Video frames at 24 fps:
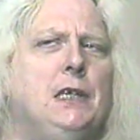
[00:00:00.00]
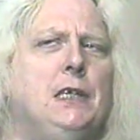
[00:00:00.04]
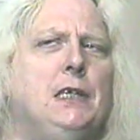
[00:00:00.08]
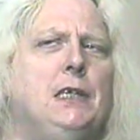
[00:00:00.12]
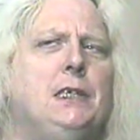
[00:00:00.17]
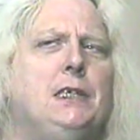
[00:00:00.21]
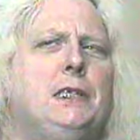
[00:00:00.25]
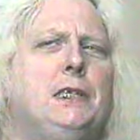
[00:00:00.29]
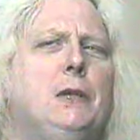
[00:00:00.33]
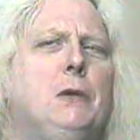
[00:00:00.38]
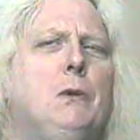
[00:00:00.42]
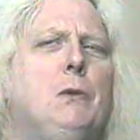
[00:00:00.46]

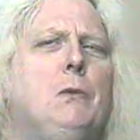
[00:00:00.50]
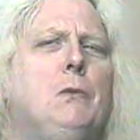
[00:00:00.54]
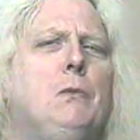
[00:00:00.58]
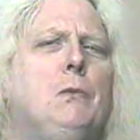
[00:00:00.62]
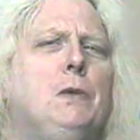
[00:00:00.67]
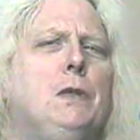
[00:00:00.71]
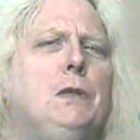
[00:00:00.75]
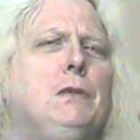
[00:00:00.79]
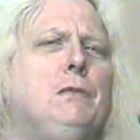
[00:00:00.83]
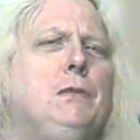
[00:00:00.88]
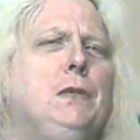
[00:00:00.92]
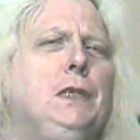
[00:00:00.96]
So
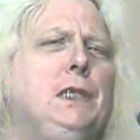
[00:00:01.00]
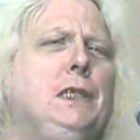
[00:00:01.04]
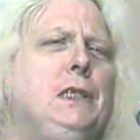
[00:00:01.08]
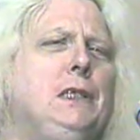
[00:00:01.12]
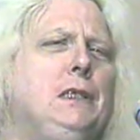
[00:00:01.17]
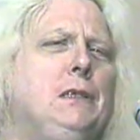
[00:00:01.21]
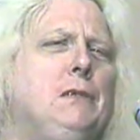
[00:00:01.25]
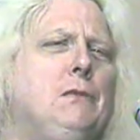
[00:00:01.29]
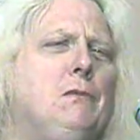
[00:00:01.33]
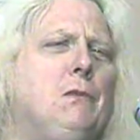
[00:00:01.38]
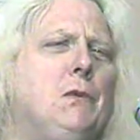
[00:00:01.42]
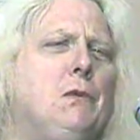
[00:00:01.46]
what we
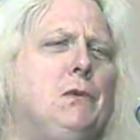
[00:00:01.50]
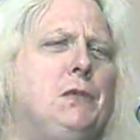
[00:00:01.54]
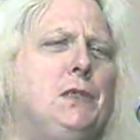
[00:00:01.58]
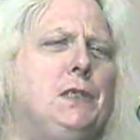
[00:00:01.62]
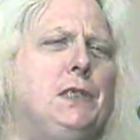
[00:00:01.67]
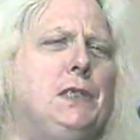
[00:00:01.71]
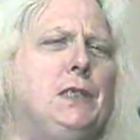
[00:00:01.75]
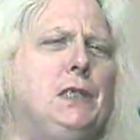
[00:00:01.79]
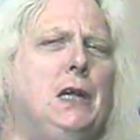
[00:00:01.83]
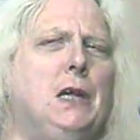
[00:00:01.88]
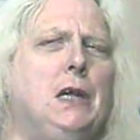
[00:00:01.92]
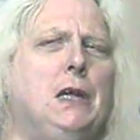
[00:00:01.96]
what
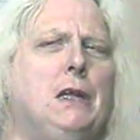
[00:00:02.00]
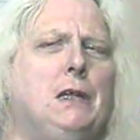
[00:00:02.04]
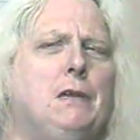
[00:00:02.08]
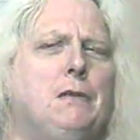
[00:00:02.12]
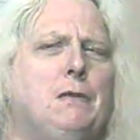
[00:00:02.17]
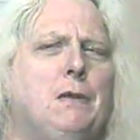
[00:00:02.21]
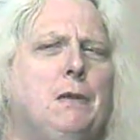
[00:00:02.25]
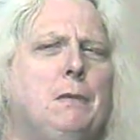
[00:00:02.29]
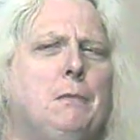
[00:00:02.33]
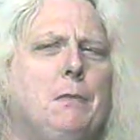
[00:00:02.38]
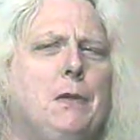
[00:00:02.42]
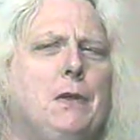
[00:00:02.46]
was
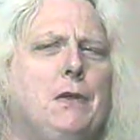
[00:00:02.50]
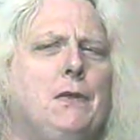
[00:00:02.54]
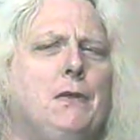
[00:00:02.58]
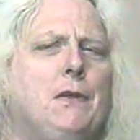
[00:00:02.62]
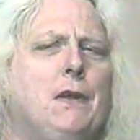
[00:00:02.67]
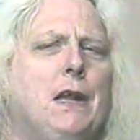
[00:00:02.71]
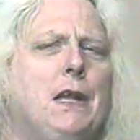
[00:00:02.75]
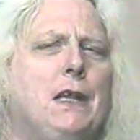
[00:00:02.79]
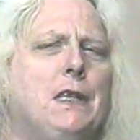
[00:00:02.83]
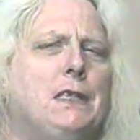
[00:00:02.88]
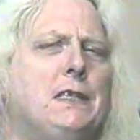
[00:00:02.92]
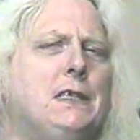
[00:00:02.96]
done with Mother
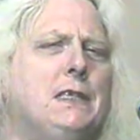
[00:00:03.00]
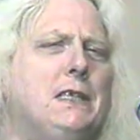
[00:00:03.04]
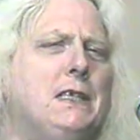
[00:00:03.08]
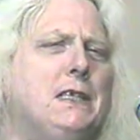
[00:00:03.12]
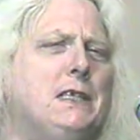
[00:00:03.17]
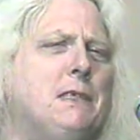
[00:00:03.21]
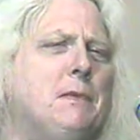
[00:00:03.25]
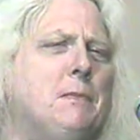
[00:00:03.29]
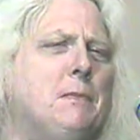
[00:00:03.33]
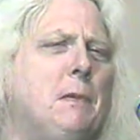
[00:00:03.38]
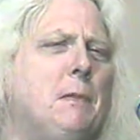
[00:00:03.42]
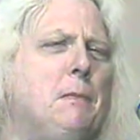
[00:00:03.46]

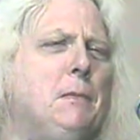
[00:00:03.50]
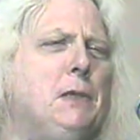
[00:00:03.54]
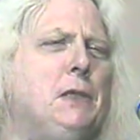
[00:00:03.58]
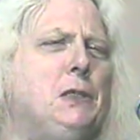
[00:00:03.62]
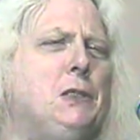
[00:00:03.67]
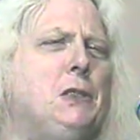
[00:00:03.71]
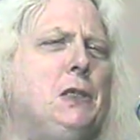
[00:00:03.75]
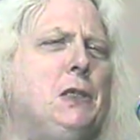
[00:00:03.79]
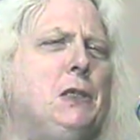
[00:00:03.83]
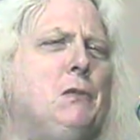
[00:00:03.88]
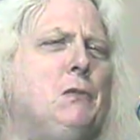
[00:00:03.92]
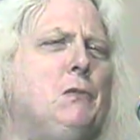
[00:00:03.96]
Asna's
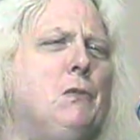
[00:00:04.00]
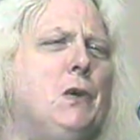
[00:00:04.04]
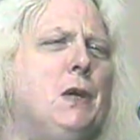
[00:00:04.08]
permission